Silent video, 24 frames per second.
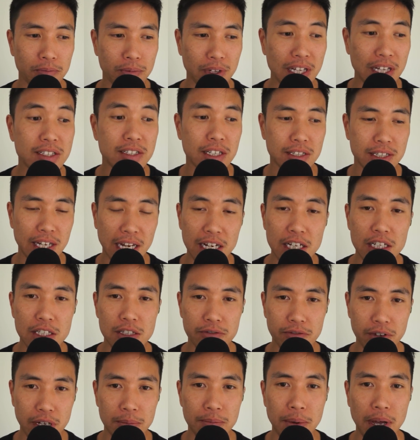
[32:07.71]
instantaneous
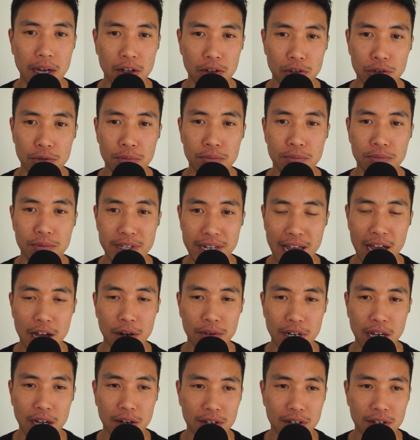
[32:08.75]
feedback loop now,